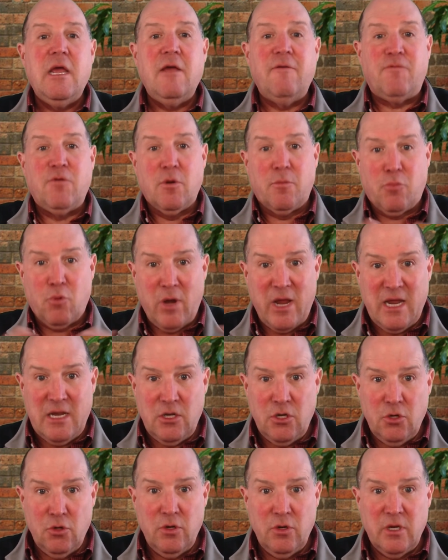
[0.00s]
If you're
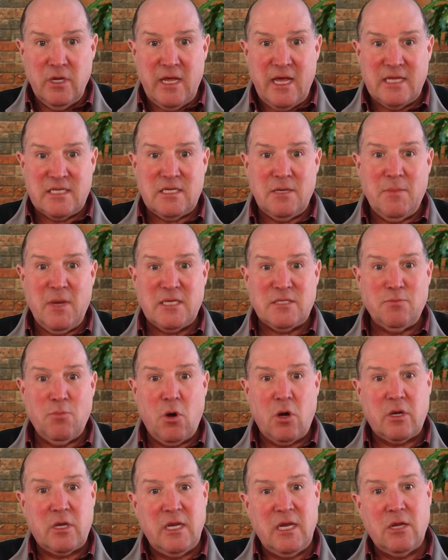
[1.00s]
brand new to SMS
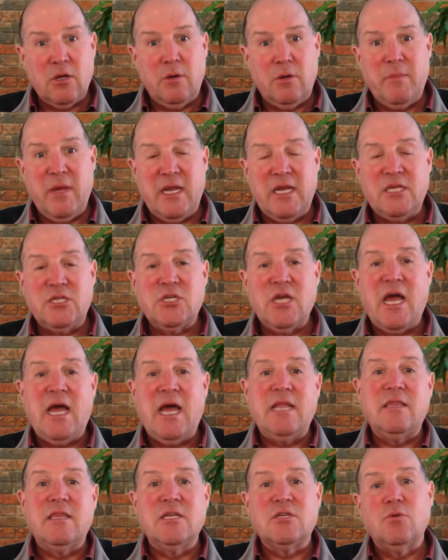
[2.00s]
marketing on
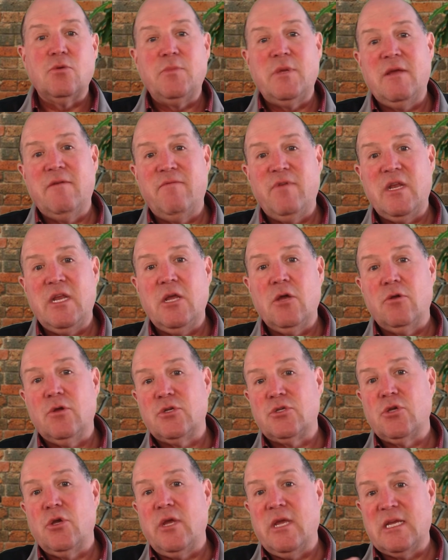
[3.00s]
ManyChat, this will be a video
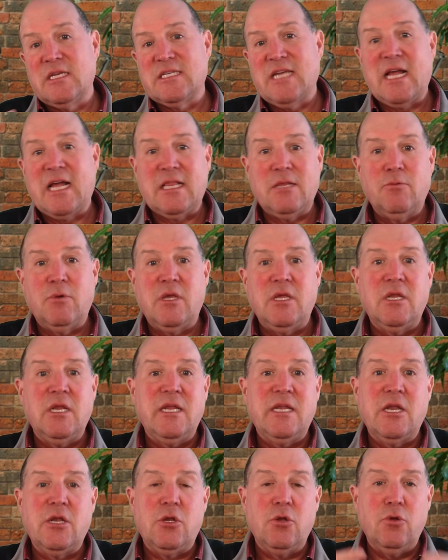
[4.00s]
to show you exactly what you
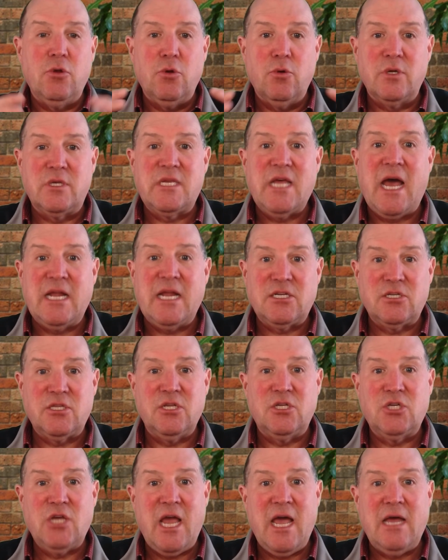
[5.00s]
need to do to attach
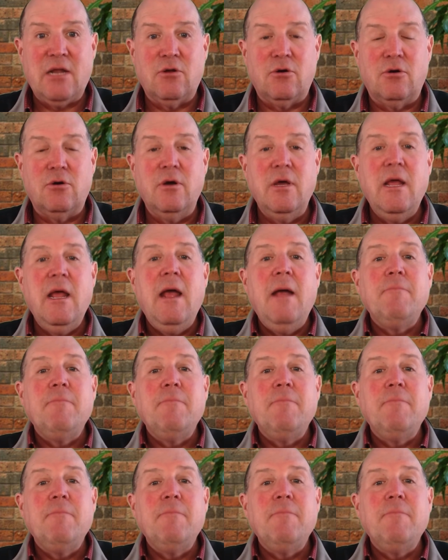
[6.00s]
the channel.